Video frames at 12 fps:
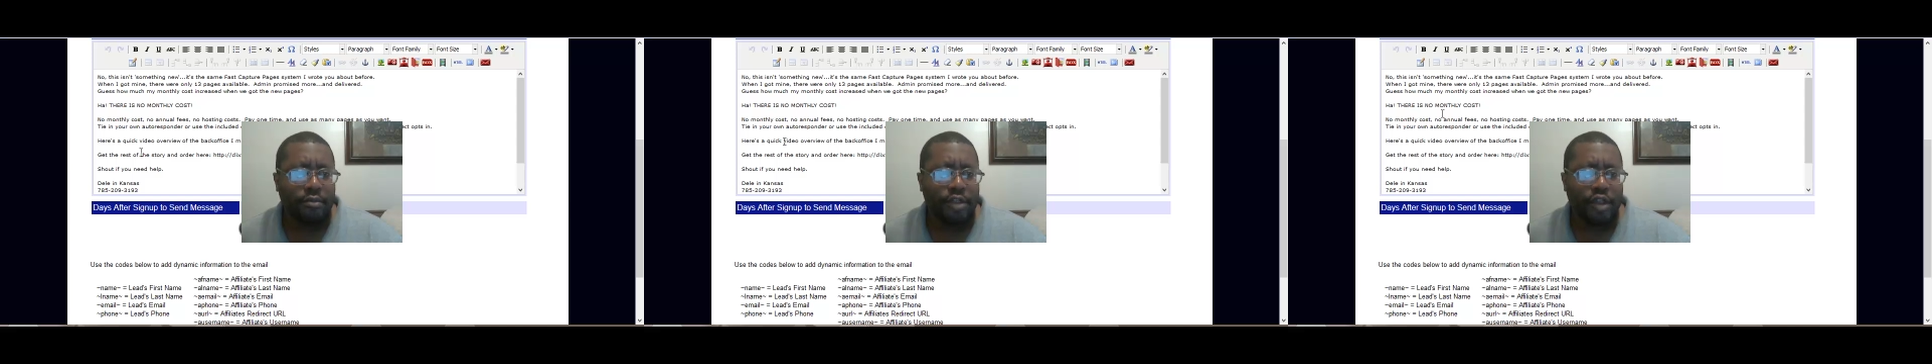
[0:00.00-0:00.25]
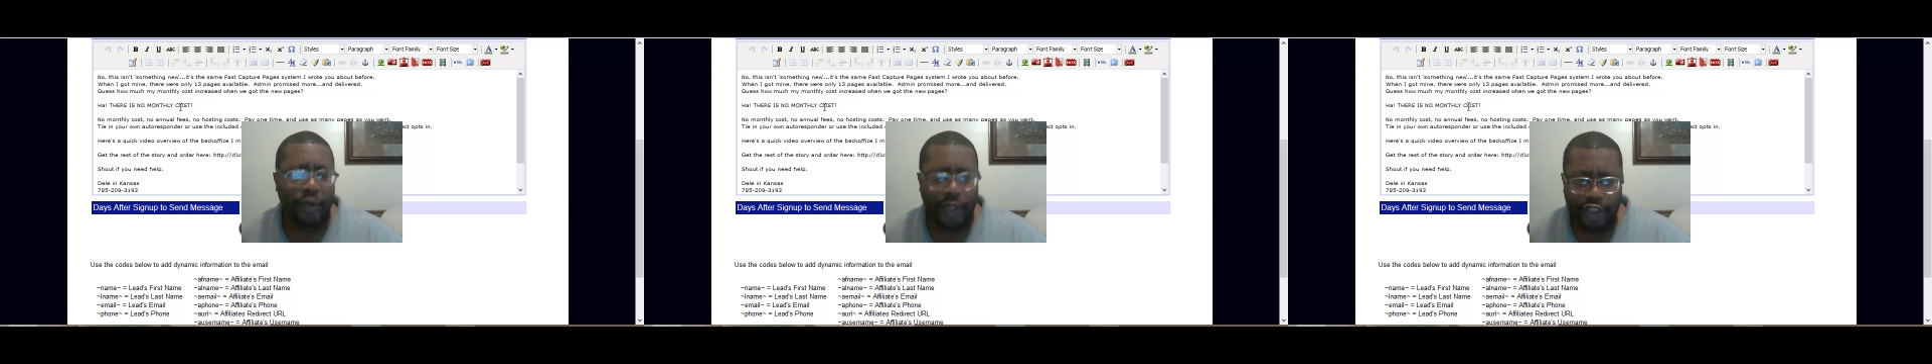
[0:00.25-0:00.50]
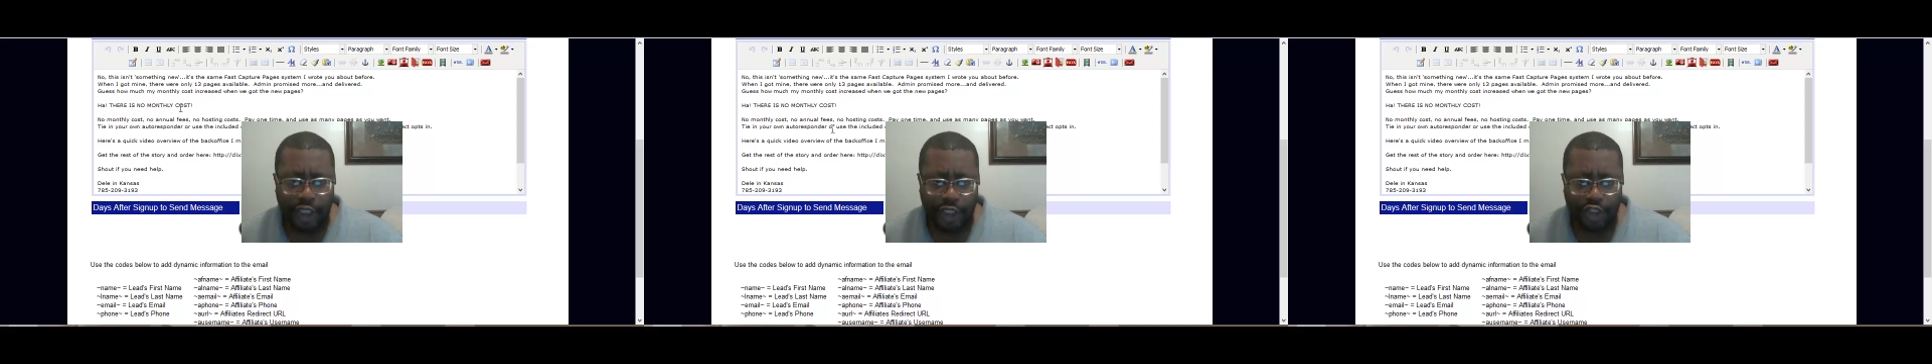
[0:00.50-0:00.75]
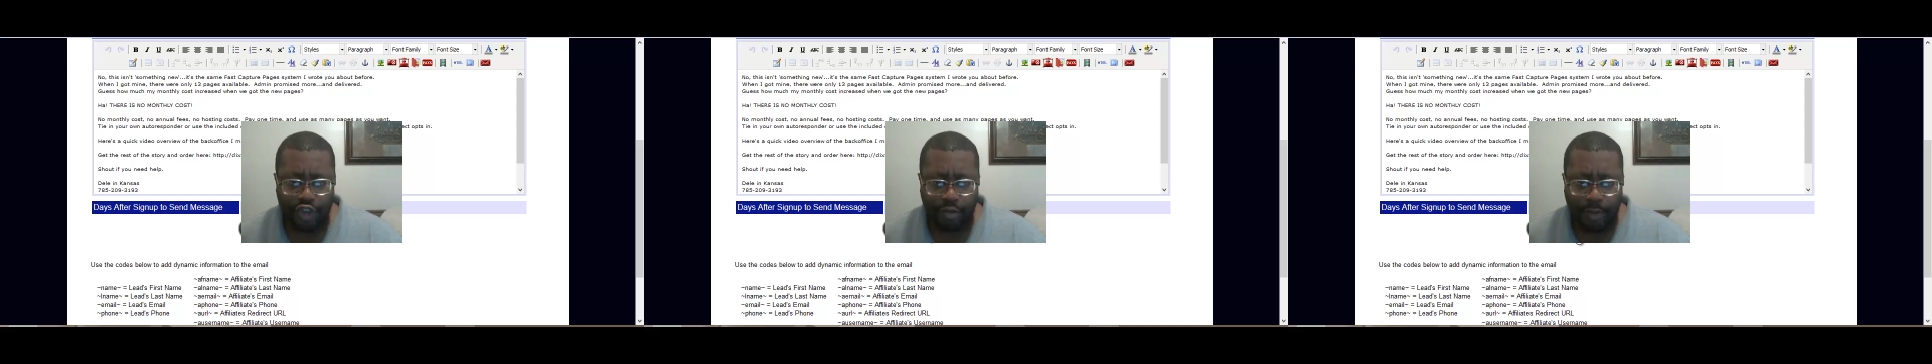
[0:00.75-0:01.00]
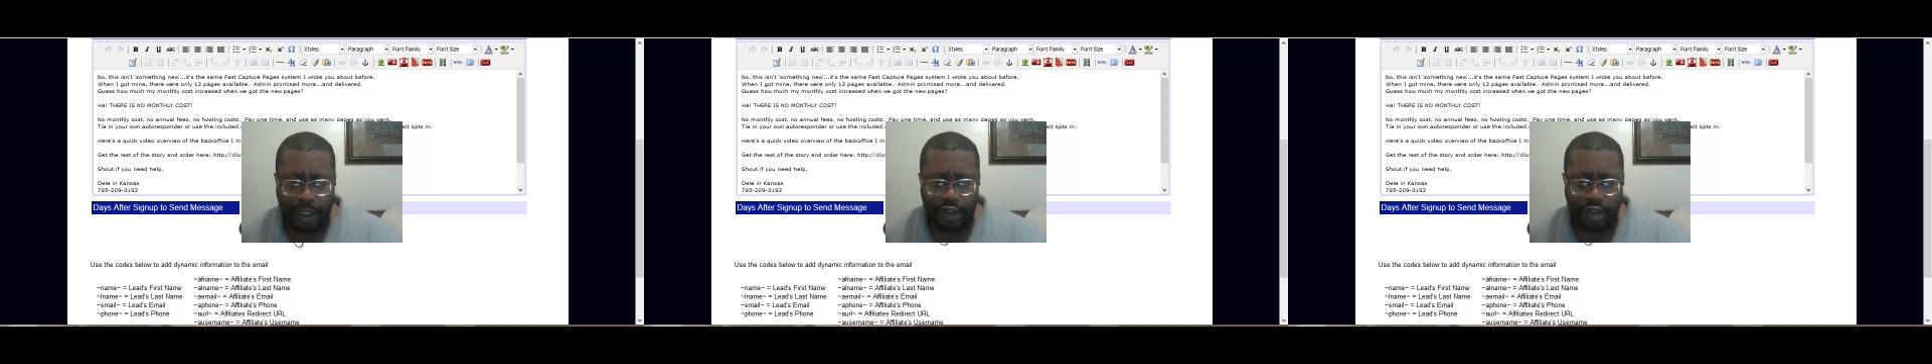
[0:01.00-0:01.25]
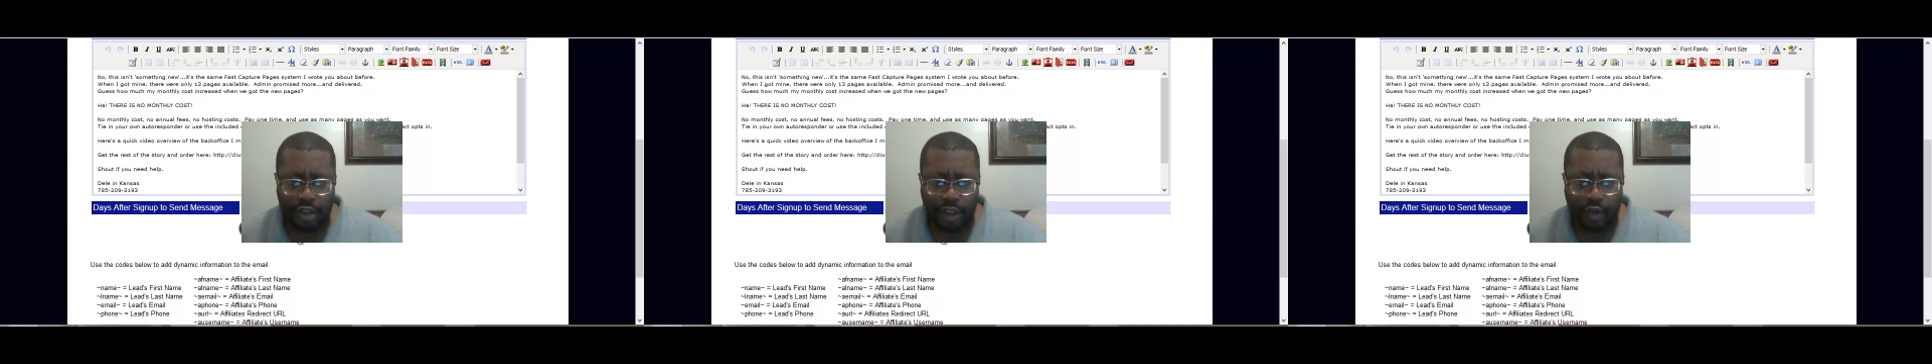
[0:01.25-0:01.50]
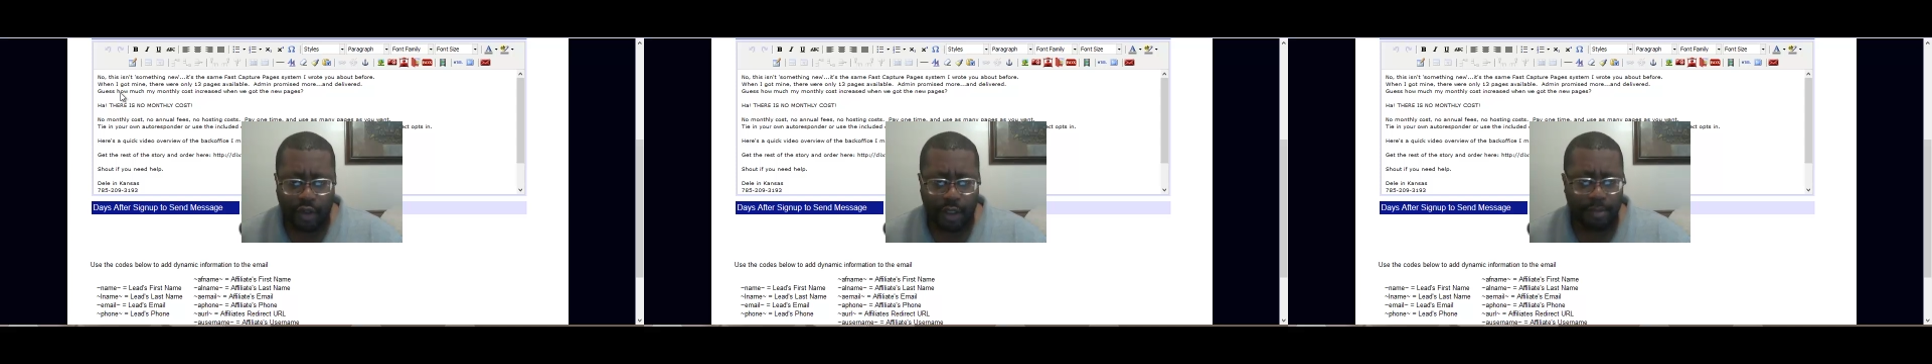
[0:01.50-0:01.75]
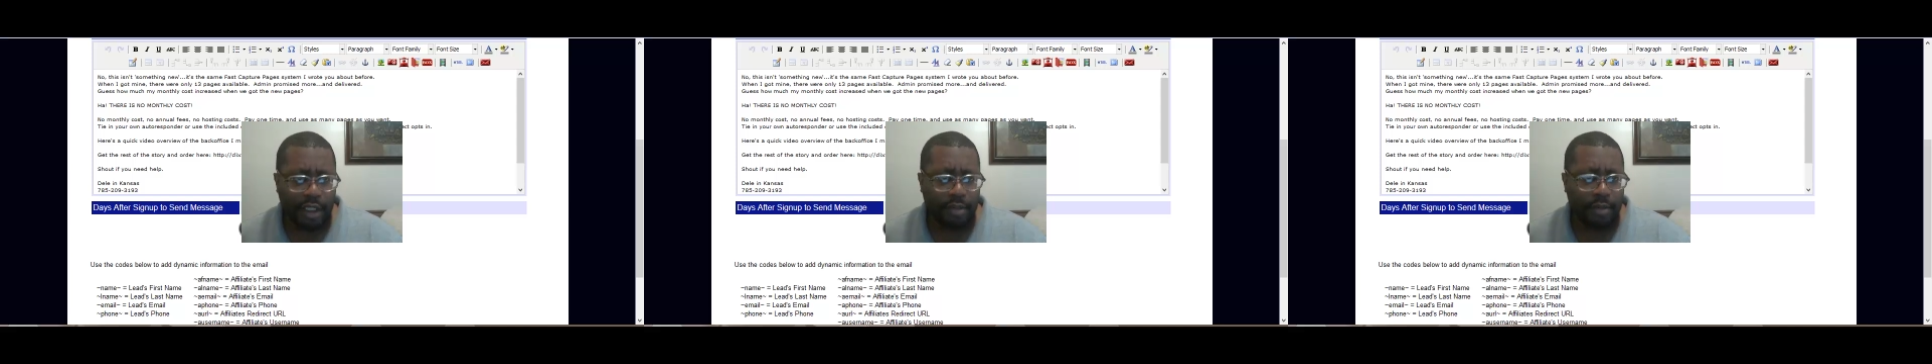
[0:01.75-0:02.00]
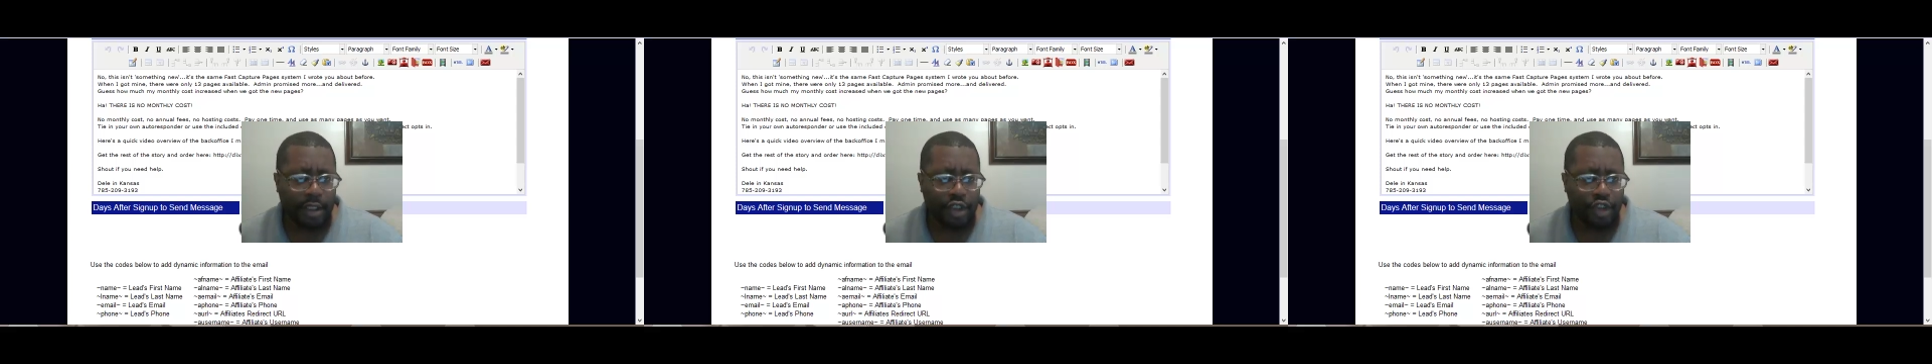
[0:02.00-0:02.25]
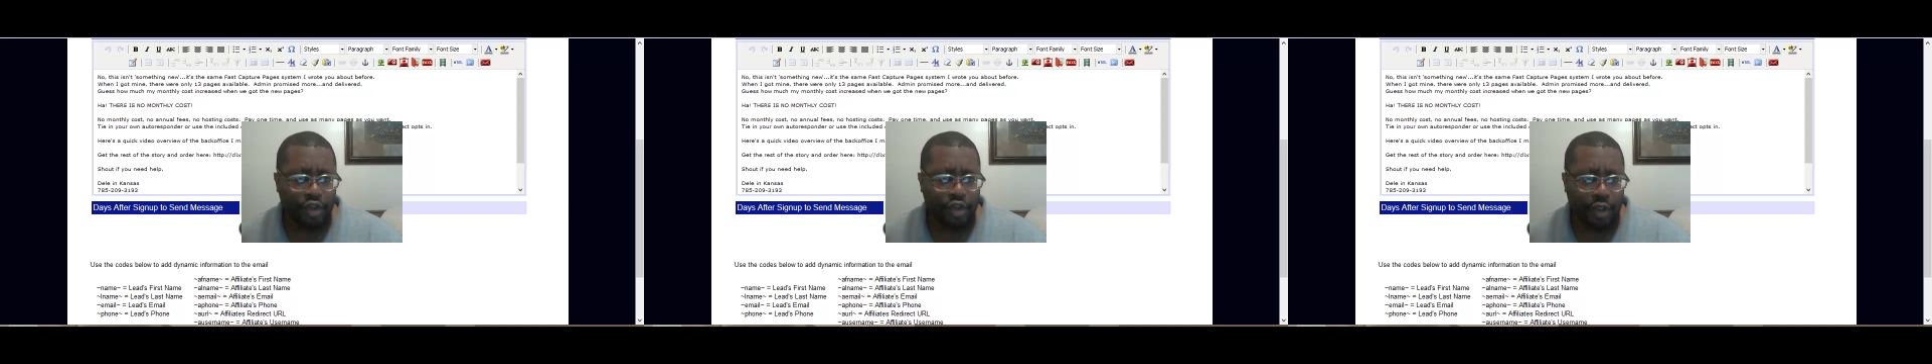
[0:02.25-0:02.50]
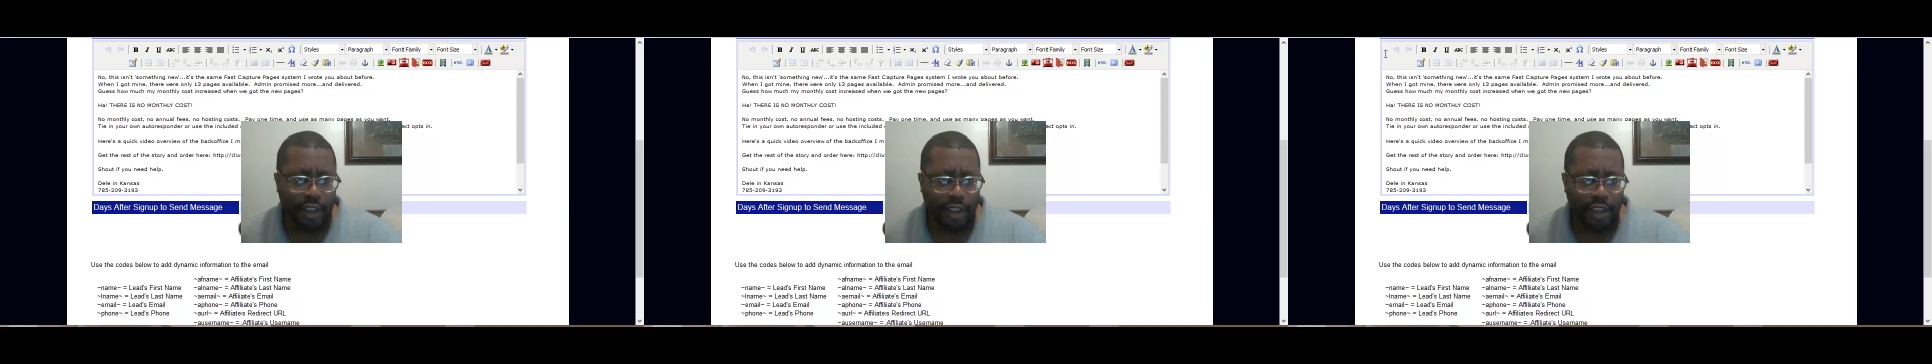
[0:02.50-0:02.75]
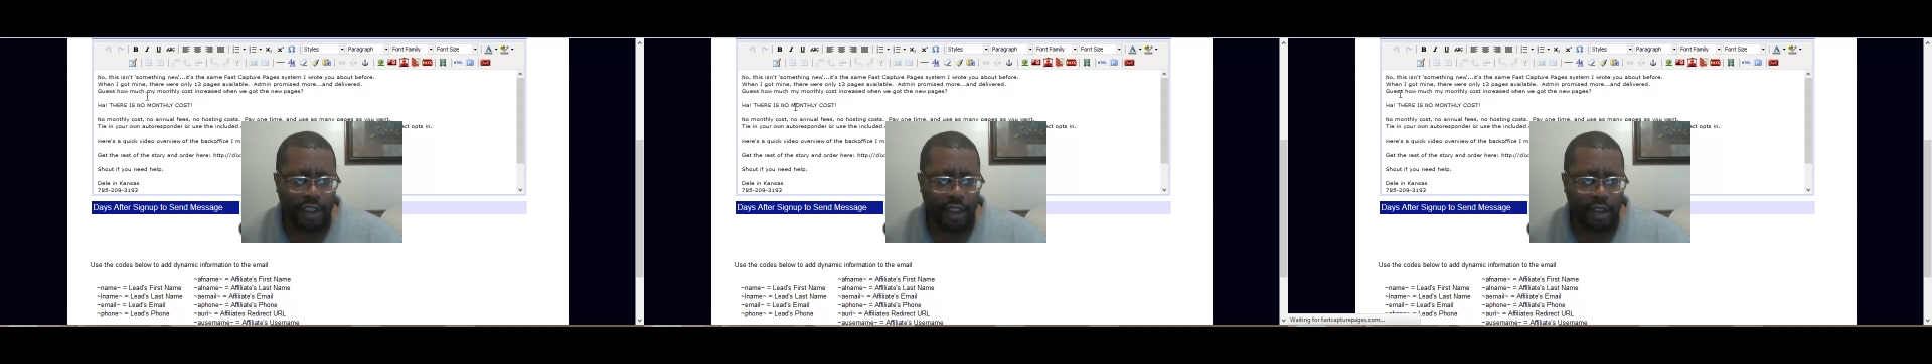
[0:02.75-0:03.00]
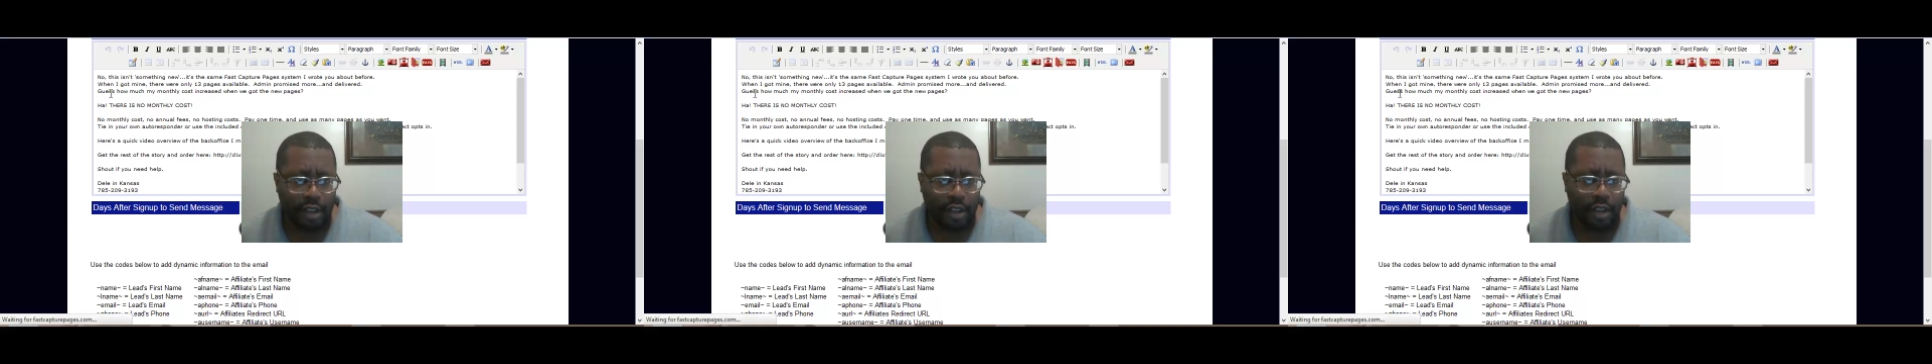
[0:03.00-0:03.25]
So any changes you make, just click on Update Message so that they take.